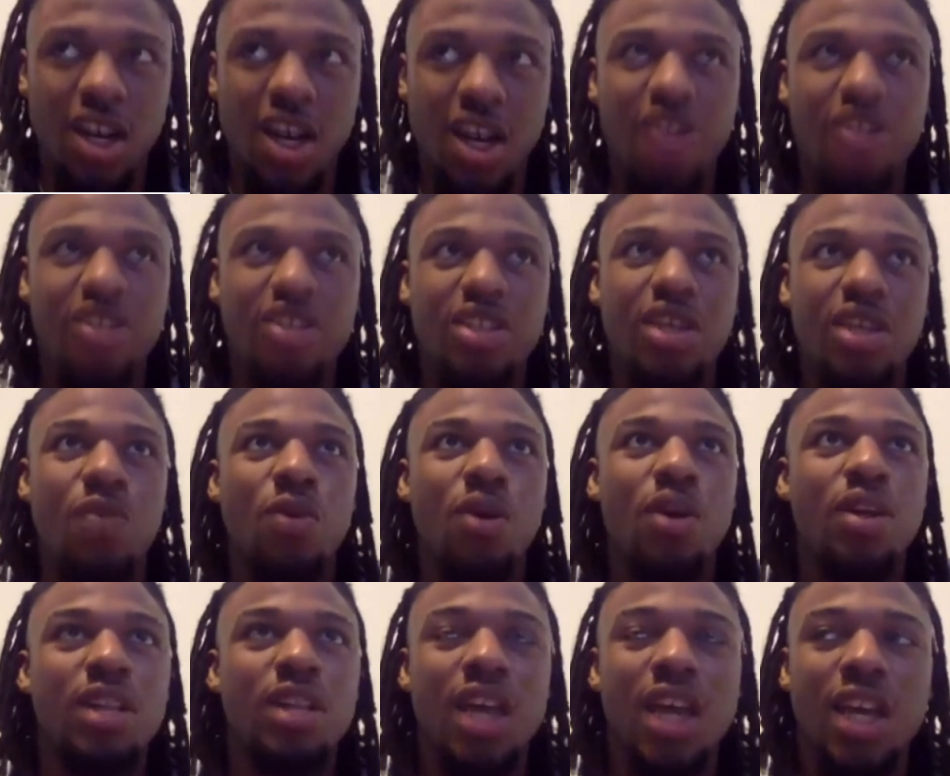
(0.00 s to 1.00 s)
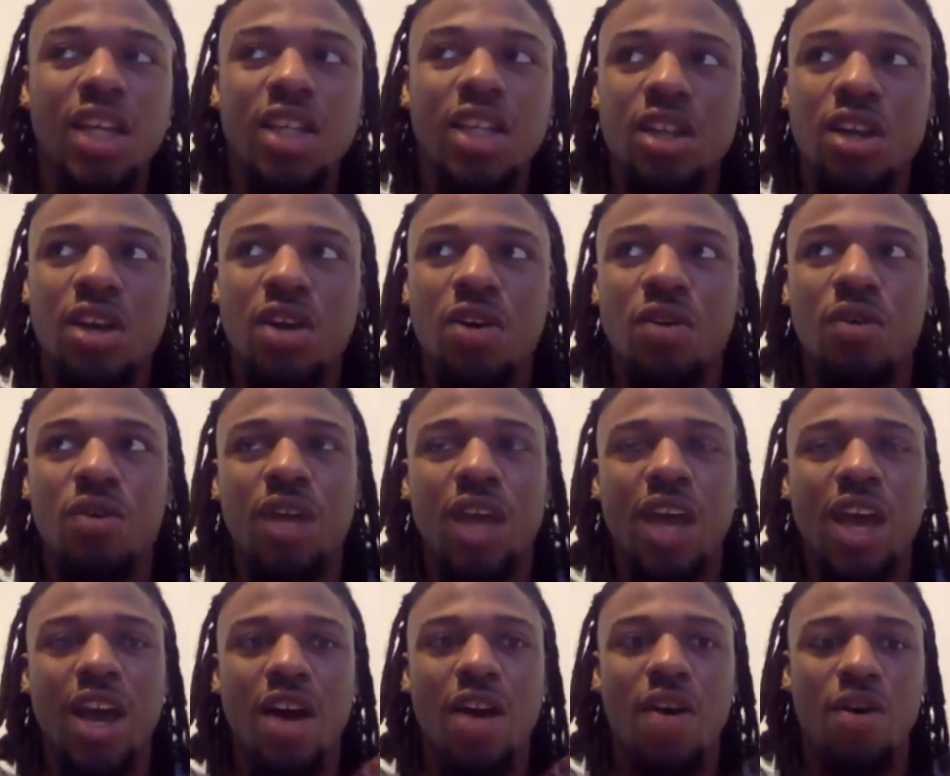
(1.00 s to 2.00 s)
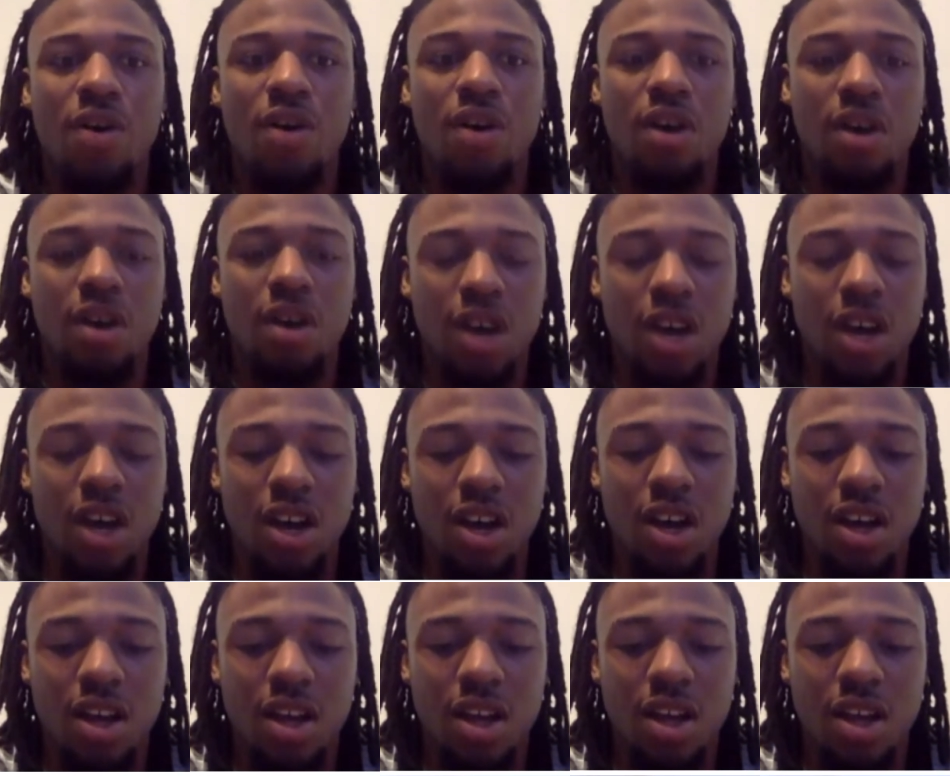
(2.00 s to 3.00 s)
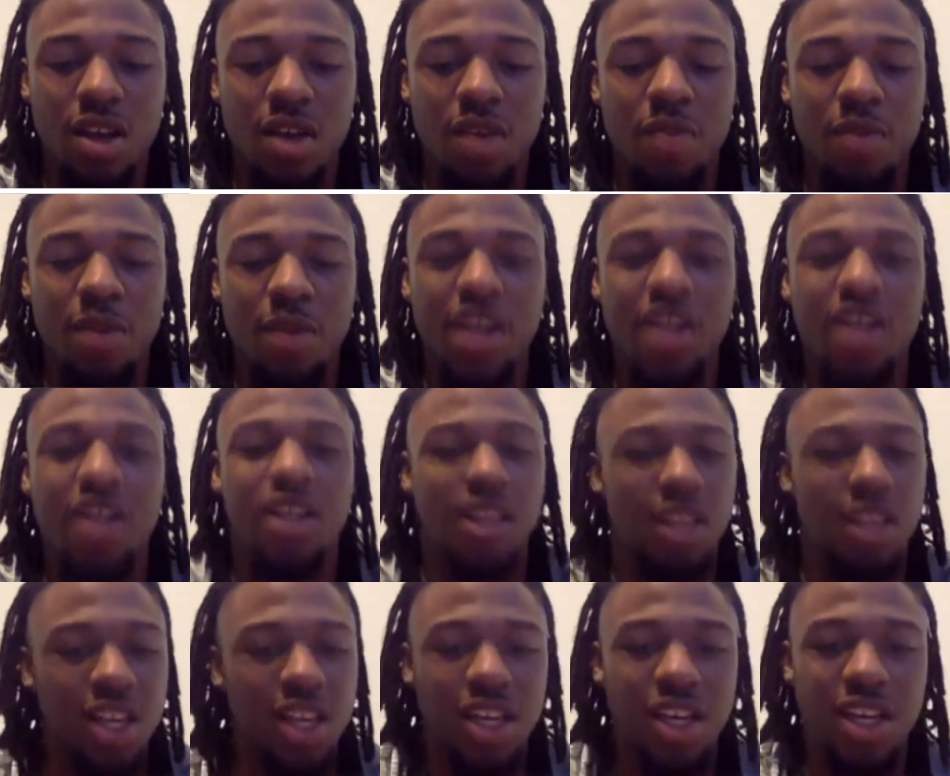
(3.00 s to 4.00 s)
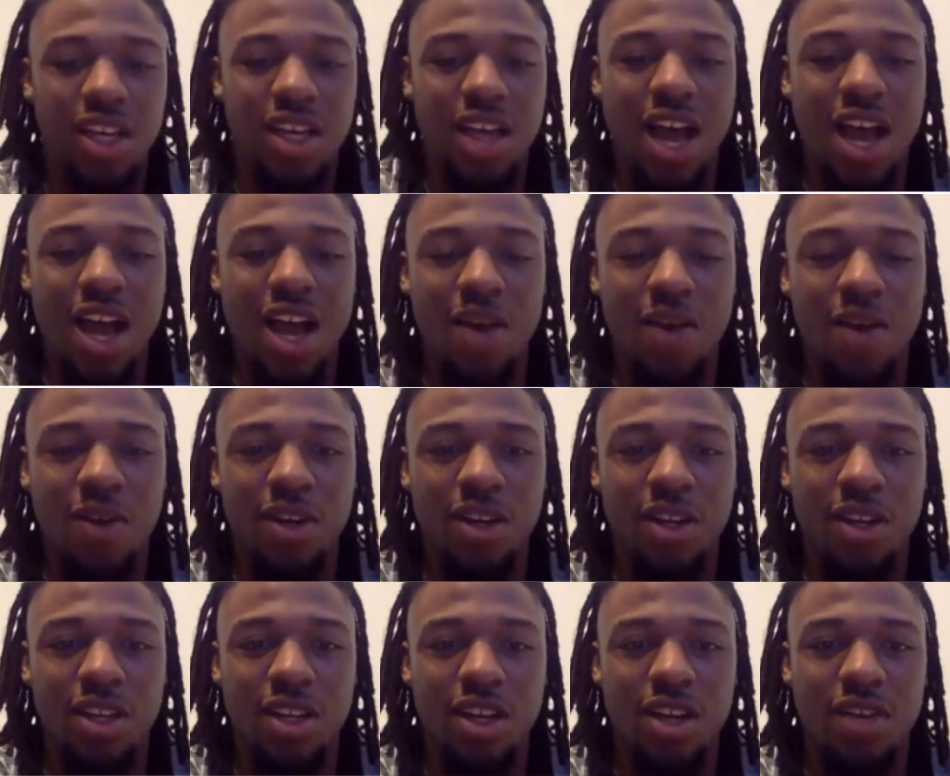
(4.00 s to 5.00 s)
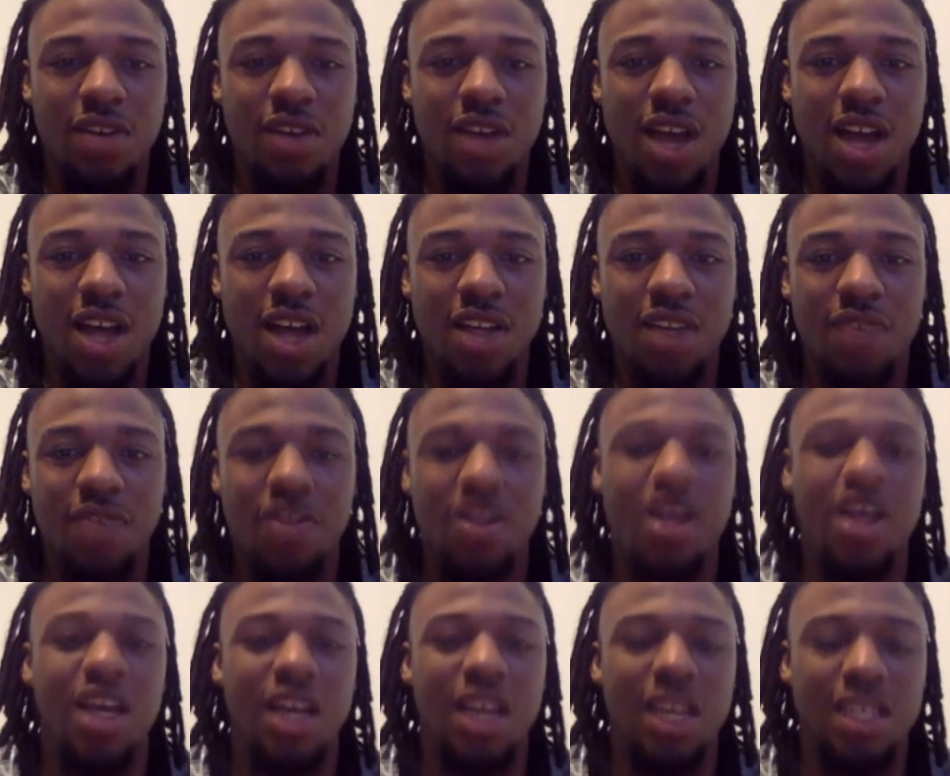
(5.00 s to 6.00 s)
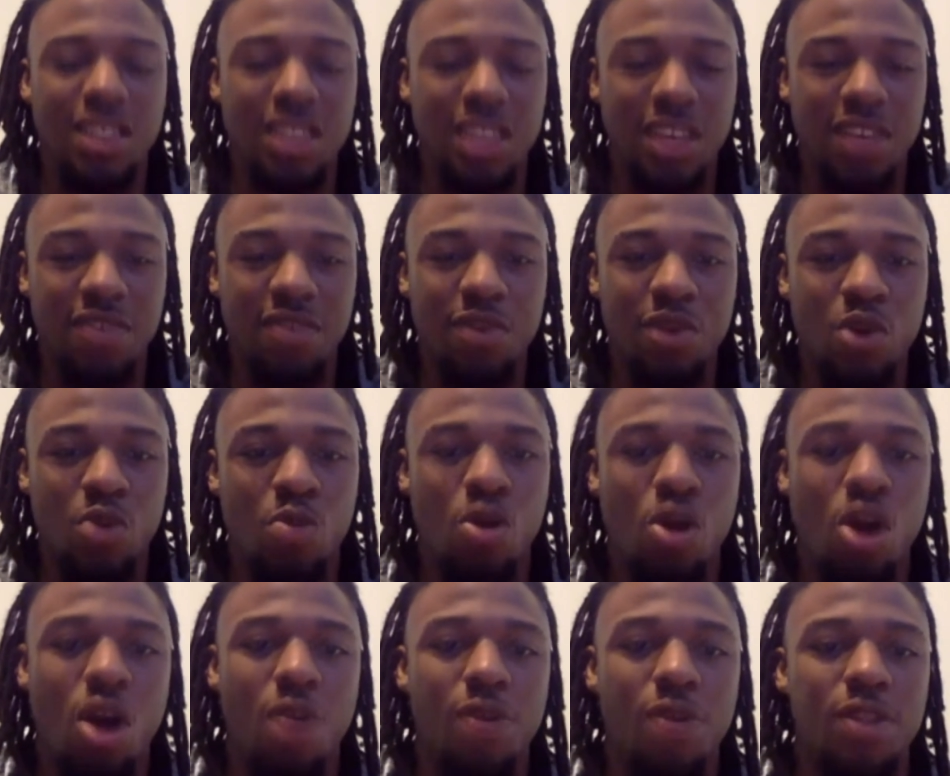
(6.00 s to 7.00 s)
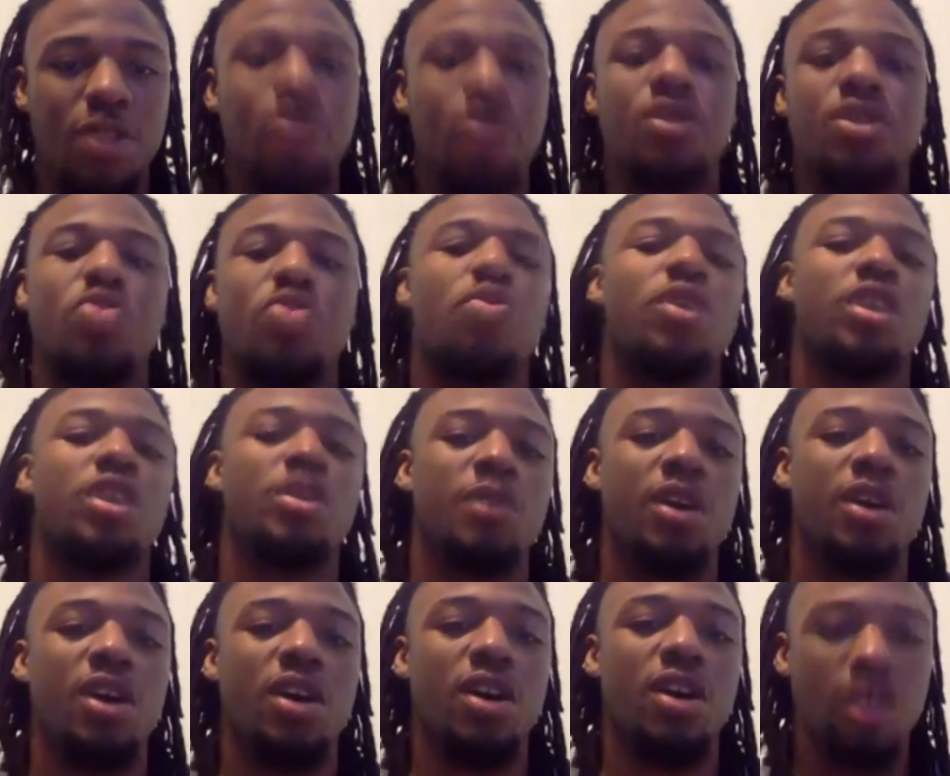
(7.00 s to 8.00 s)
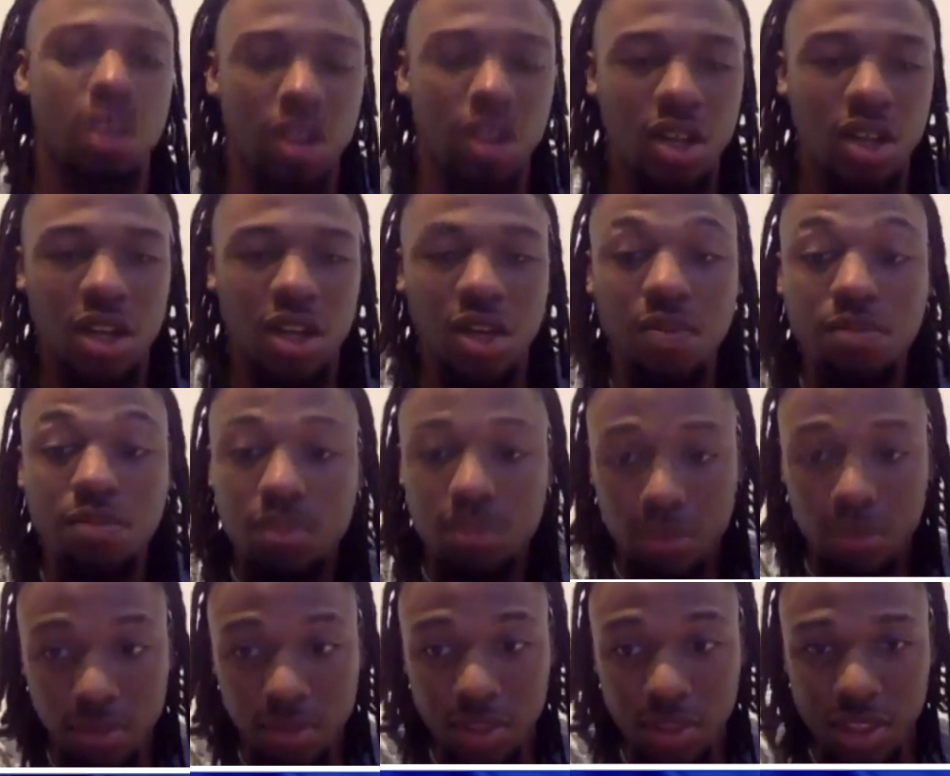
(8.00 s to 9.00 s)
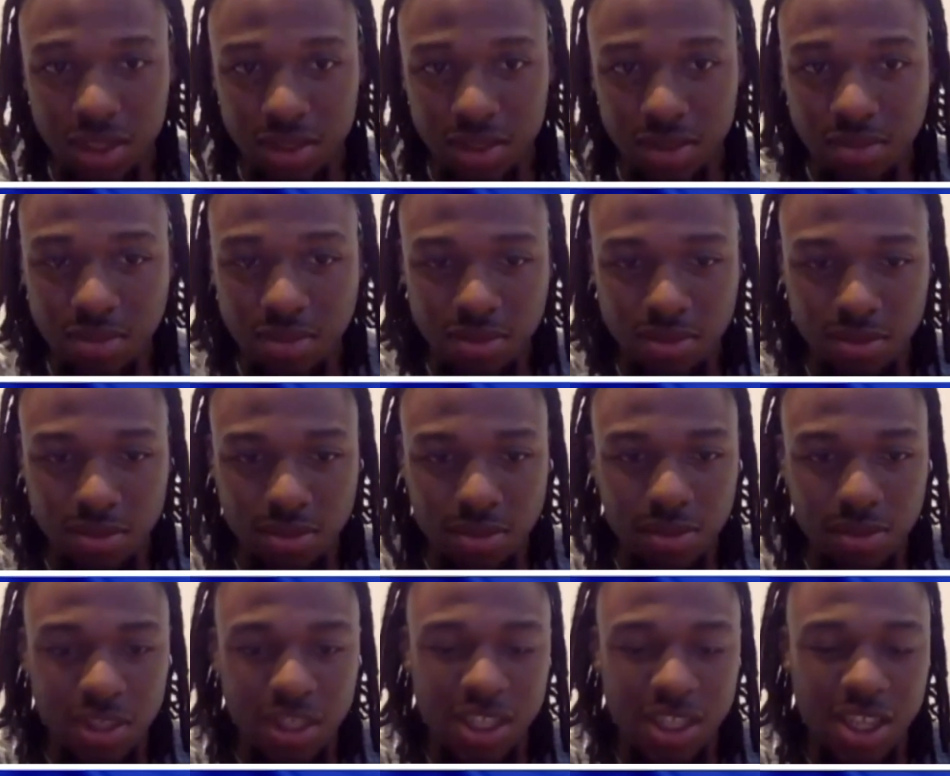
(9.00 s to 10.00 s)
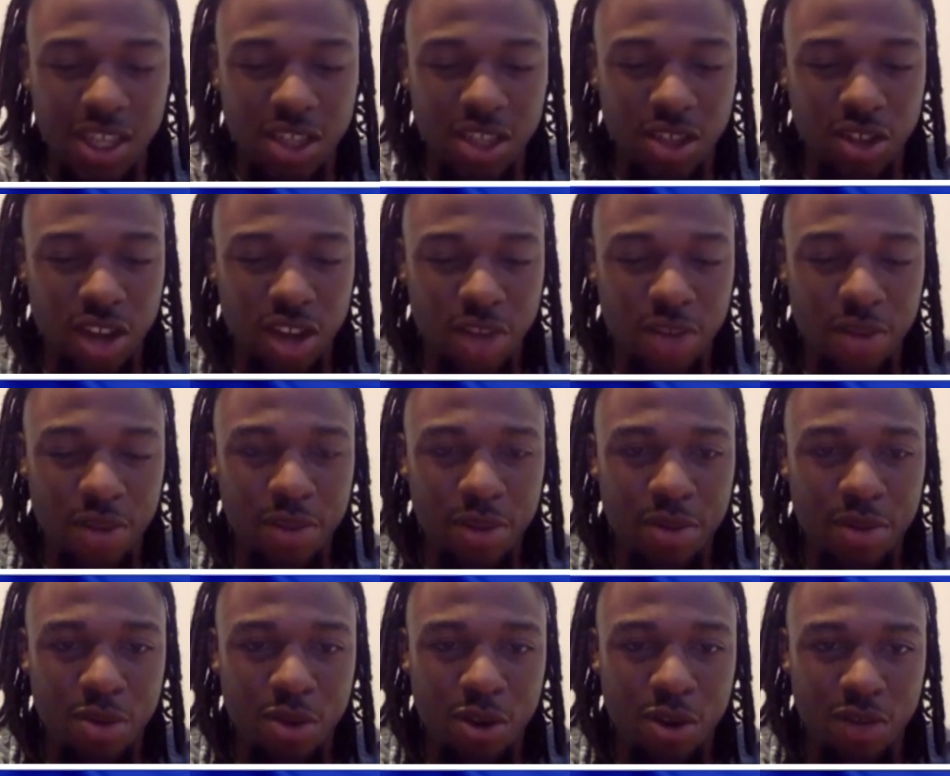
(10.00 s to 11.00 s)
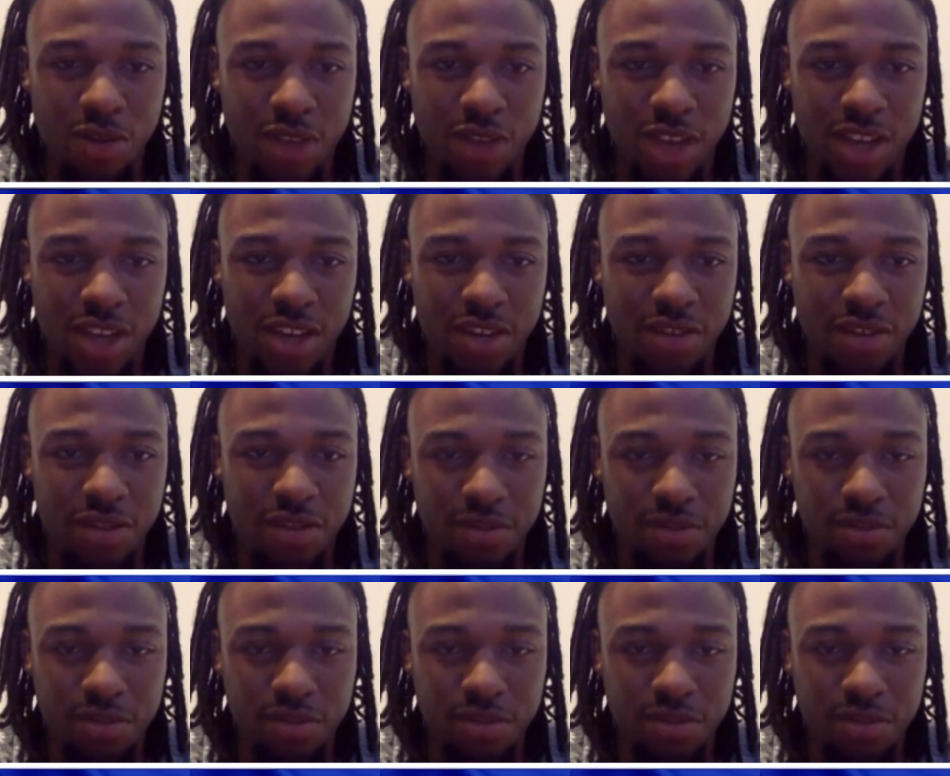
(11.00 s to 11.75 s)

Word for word: I would say one thing. You know, now uh, being the lead guy, one of the leadoff guys, I feel like it's giving me more opportunities to run the ball. And it's also helped me be more effective.